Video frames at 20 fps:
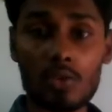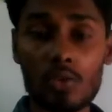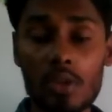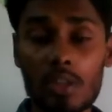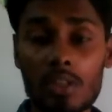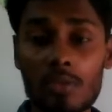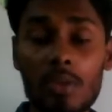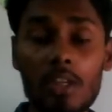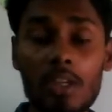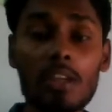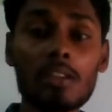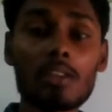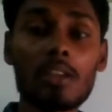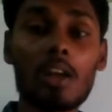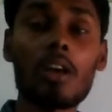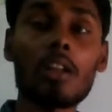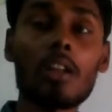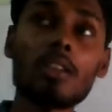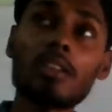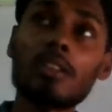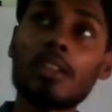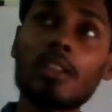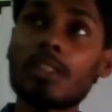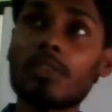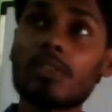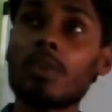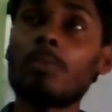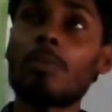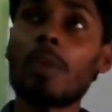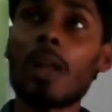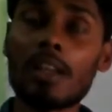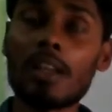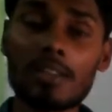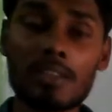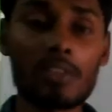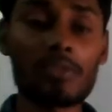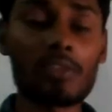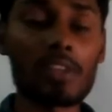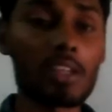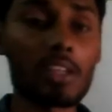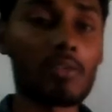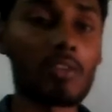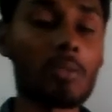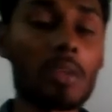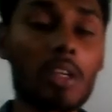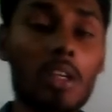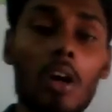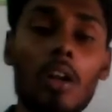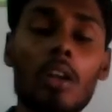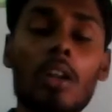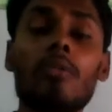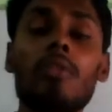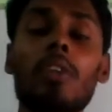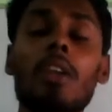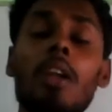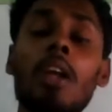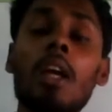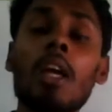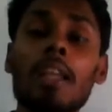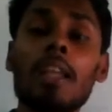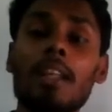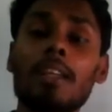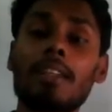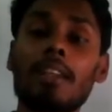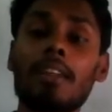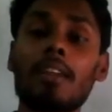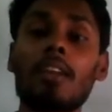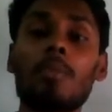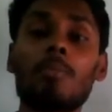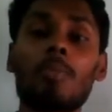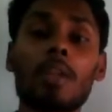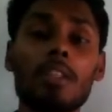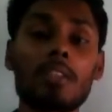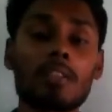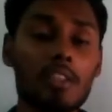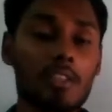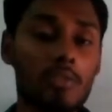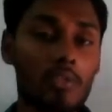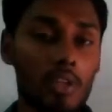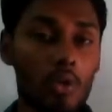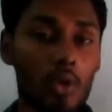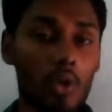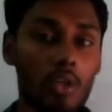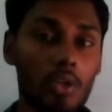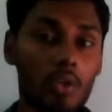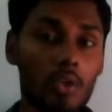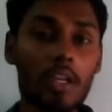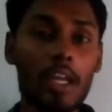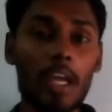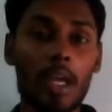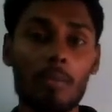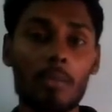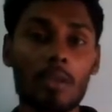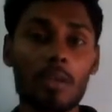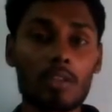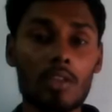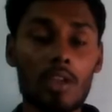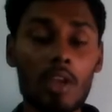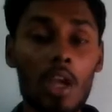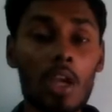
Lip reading: to us, because all the things will blast, everything will be gone, every electrical appliances will go into damage.